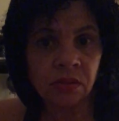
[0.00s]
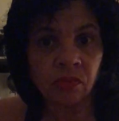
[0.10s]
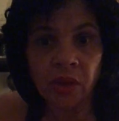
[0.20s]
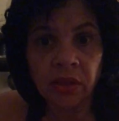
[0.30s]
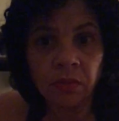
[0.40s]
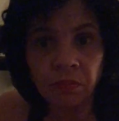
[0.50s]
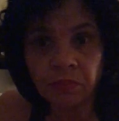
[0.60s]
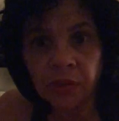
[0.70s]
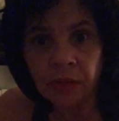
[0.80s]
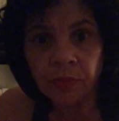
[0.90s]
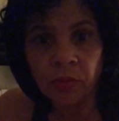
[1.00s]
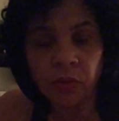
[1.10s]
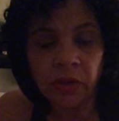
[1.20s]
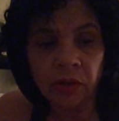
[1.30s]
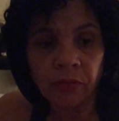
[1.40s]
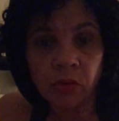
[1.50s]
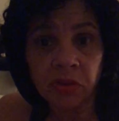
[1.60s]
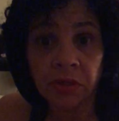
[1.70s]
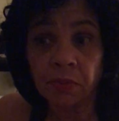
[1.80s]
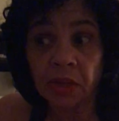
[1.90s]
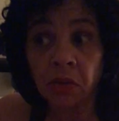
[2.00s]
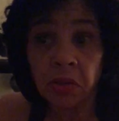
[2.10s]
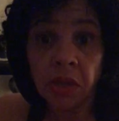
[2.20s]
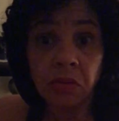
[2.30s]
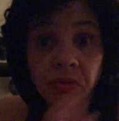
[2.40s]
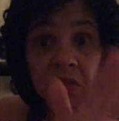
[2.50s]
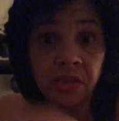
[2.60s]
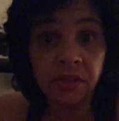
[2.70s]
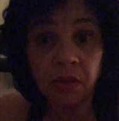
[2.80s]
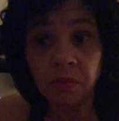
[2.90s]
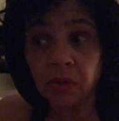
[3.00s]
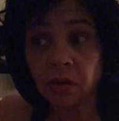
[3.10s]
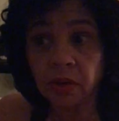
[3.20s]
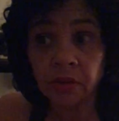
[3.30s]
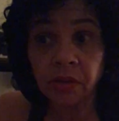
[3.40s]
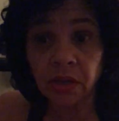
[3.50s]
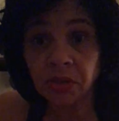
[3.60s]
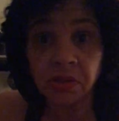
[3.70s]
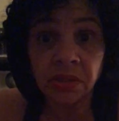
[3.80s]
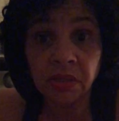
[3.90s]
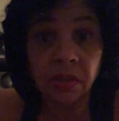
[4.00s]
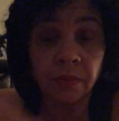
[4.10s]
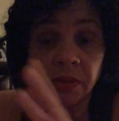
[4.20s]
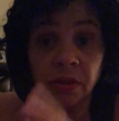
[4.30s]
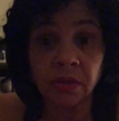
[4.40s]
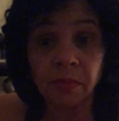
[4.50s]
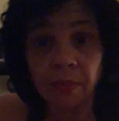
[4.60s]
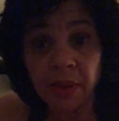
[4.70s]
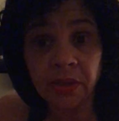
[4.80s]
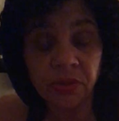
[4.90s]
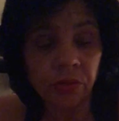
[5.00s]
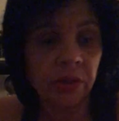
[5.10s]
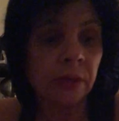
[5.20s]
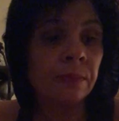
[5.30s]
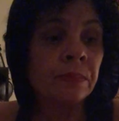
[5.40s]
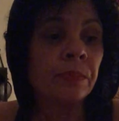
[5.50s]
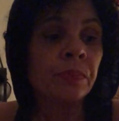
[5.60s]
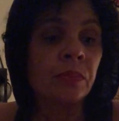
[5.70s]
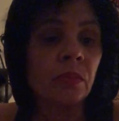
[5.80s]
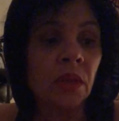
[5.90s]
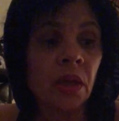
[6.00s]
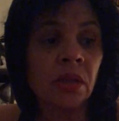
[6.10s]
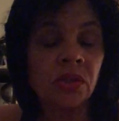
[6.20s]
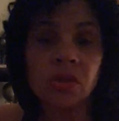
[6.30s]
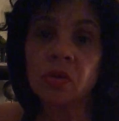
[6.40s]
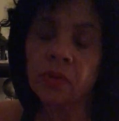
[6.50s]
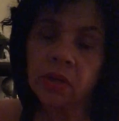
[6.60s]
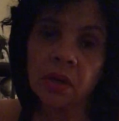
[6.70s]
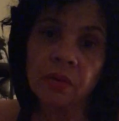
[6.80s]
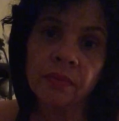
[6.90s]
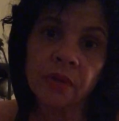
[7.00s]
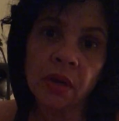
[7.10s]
random people, and of course I'll be like, oh yeah, you could take some, you know, I don't care, I just need something because my body's hurting. And sure enough,